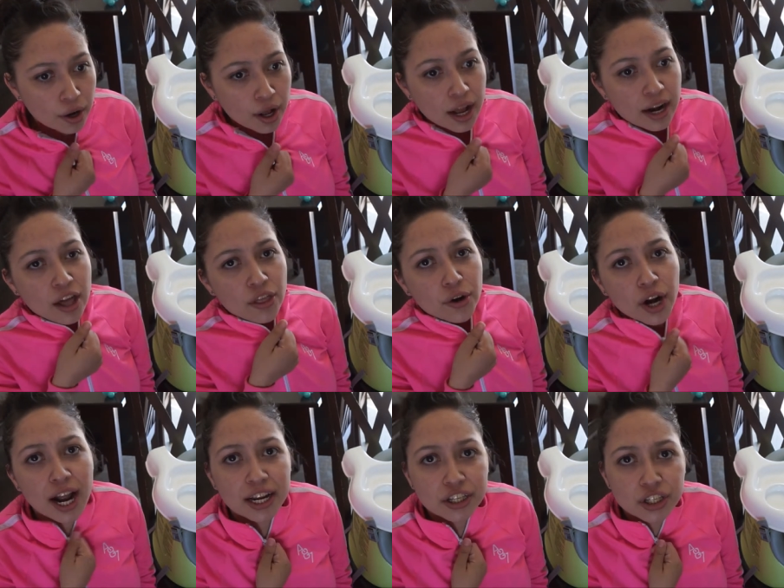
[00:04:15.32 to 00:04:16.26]
another
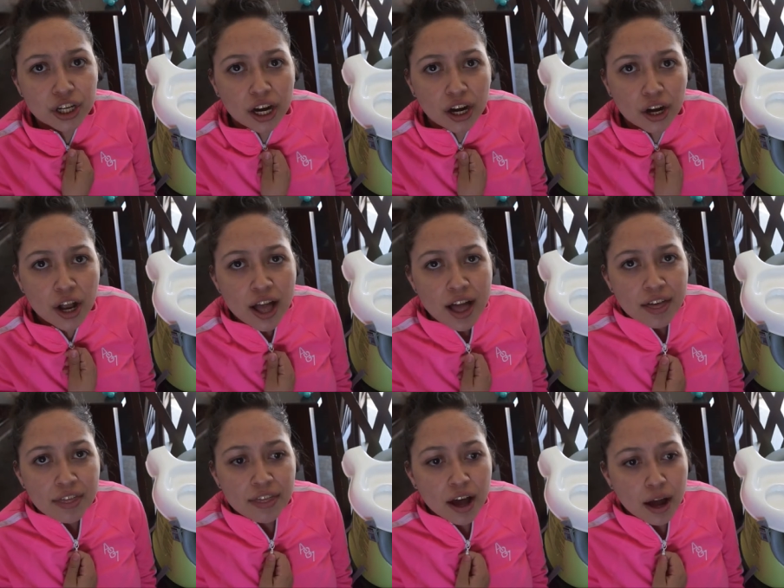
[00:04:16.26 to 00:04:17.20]
high chair
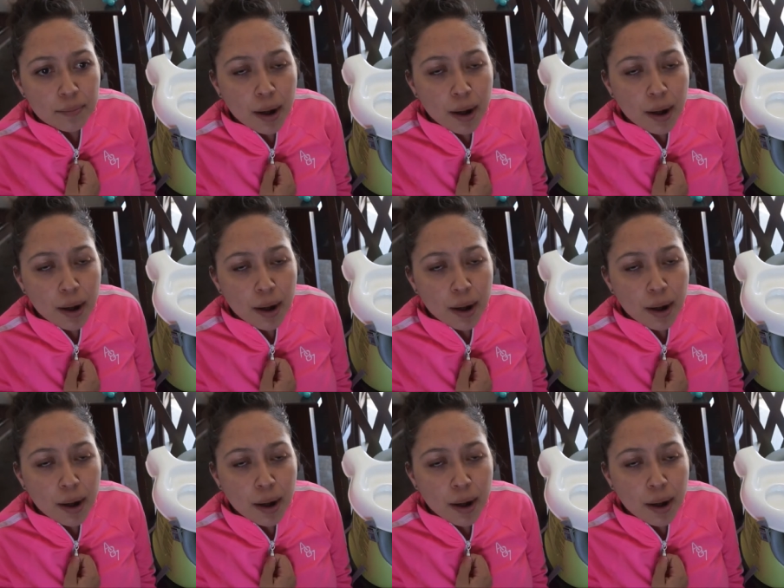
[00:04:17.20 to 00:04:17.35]
that